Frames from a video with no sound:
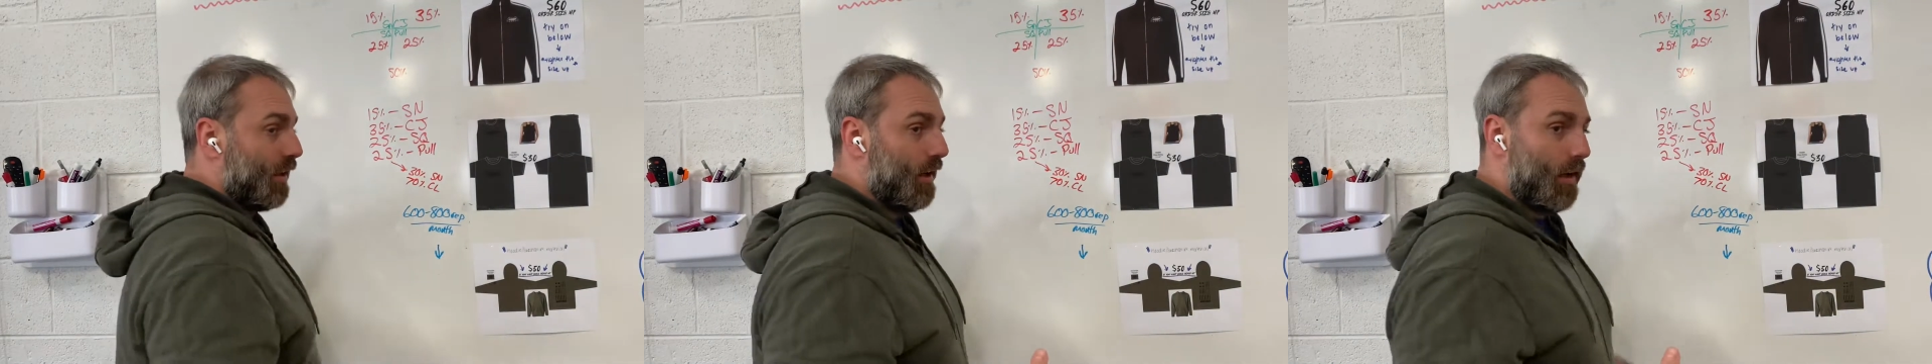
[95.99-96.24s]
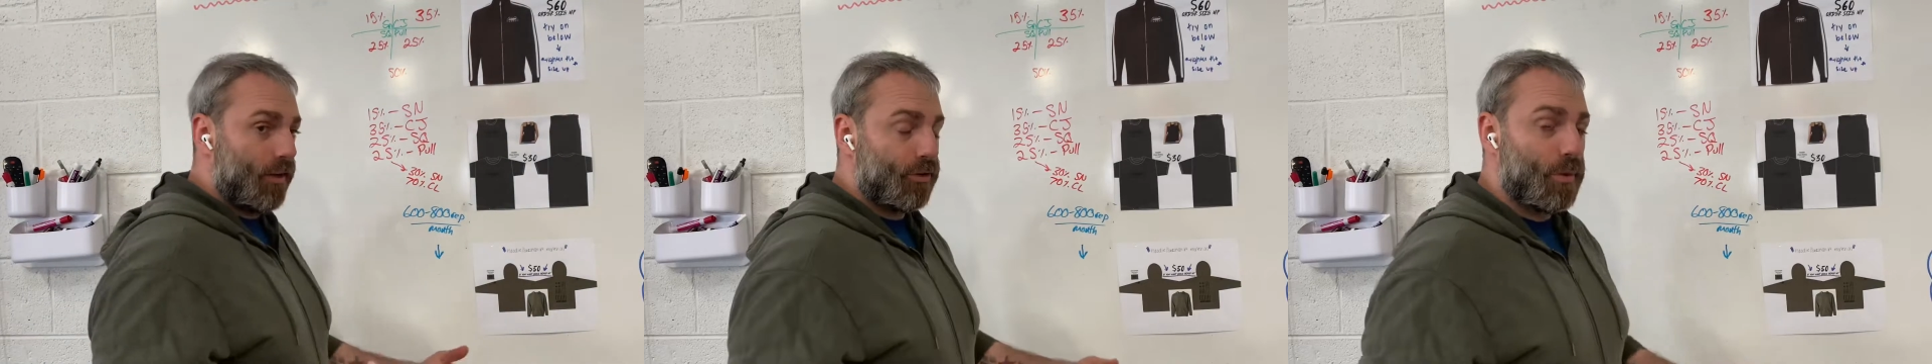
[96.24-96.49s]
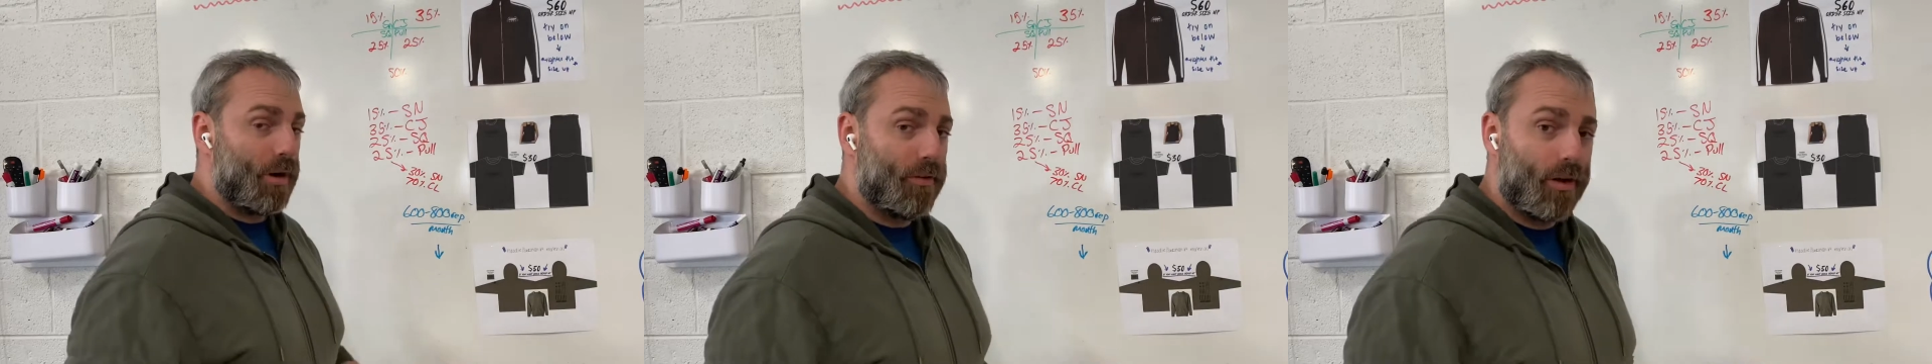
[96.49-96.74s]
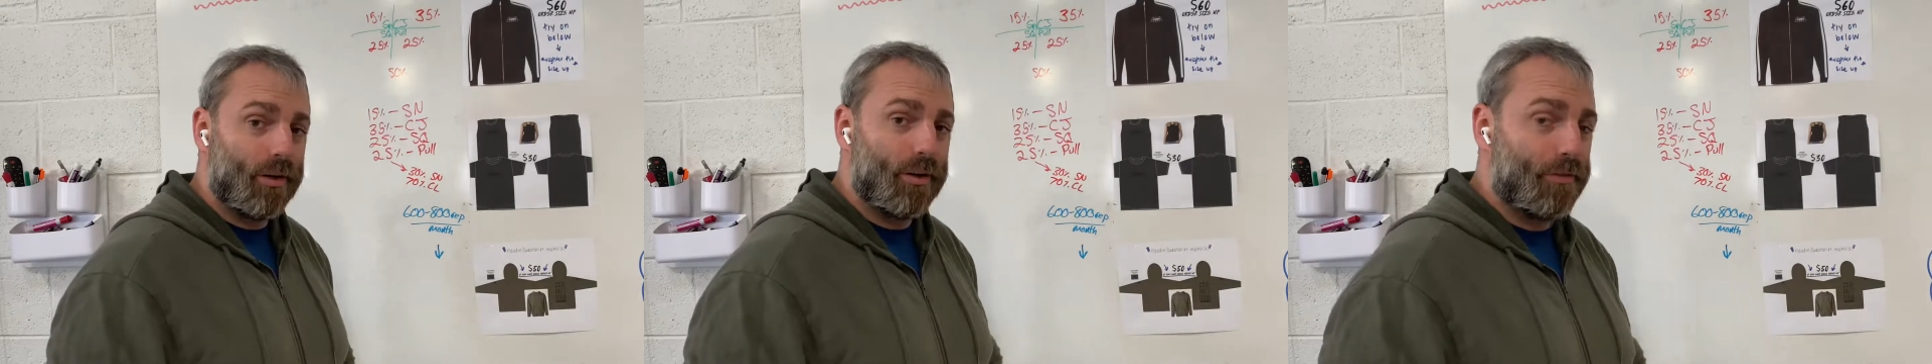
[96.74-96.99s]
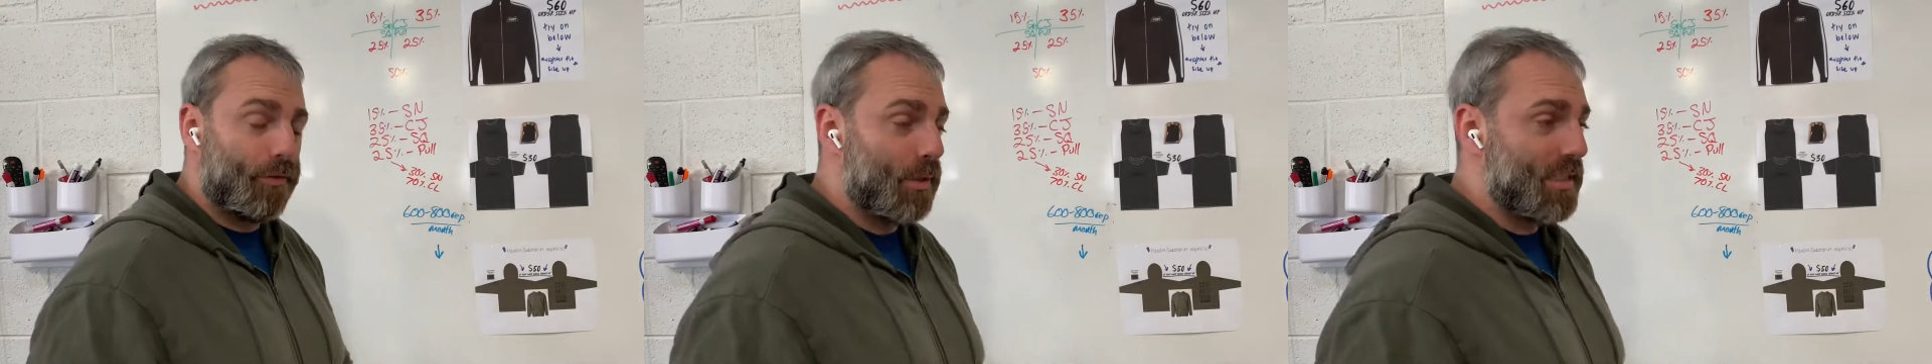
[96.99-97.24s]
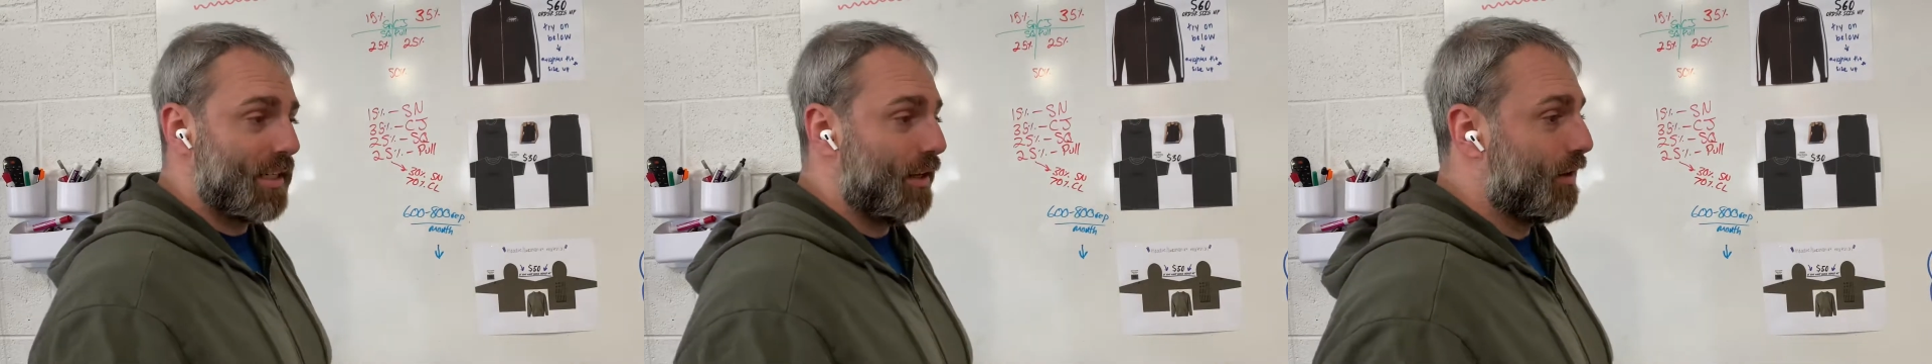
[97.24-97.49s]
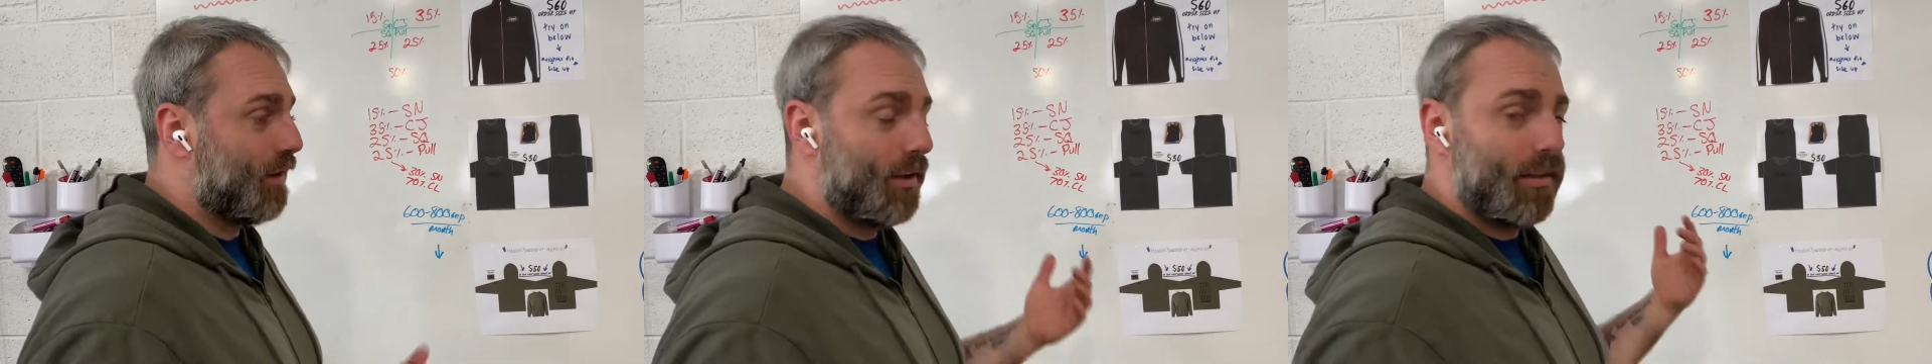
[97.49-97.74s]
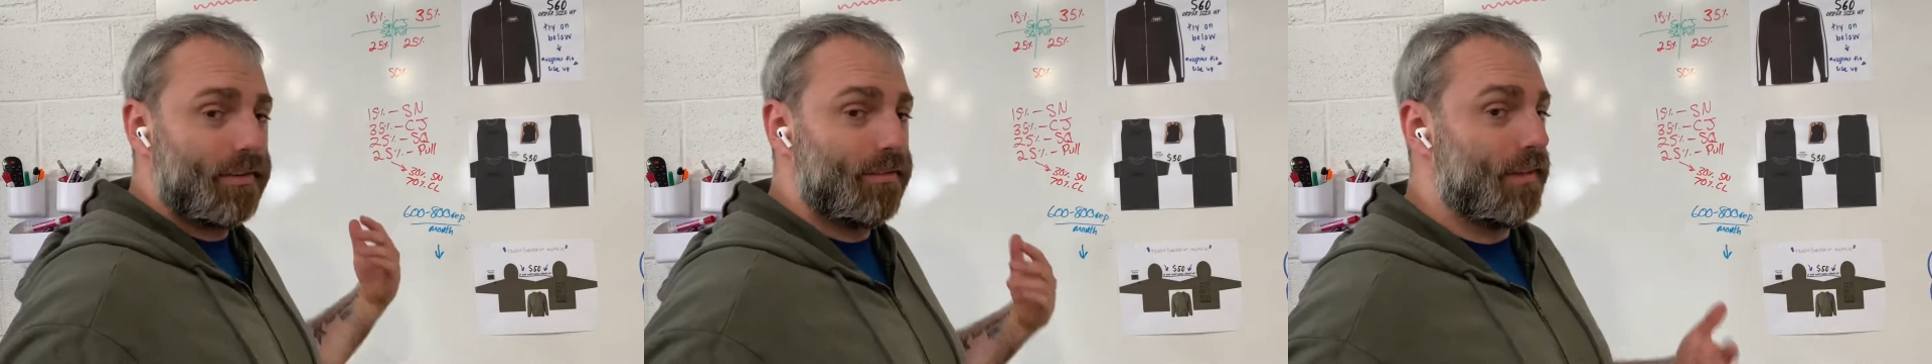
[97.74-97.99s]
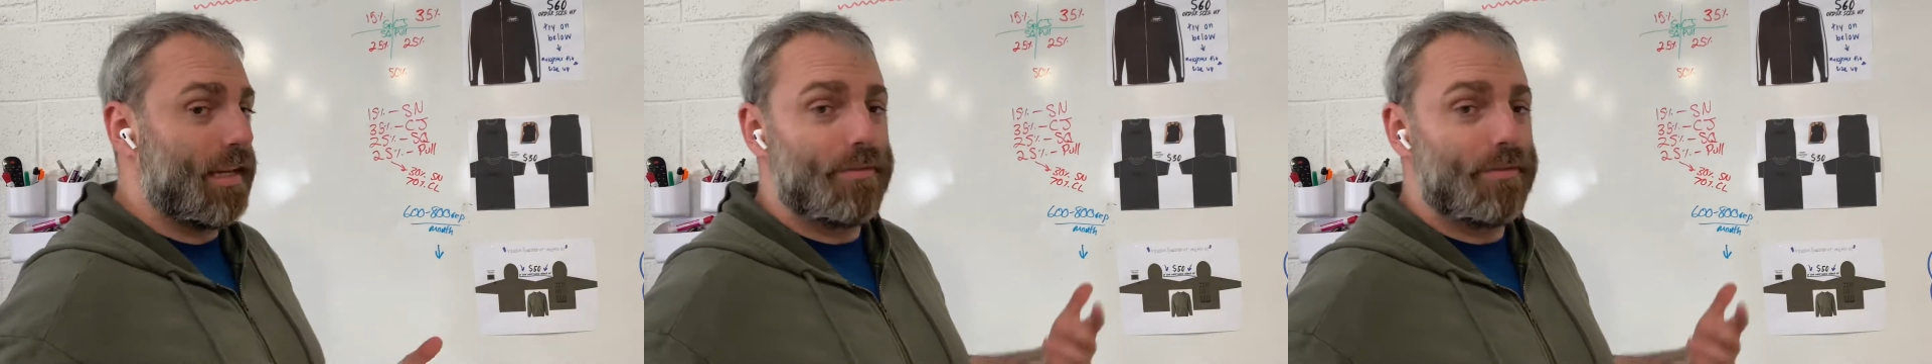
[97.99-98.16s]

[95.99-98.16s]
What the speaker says: 1,200 to 1,400,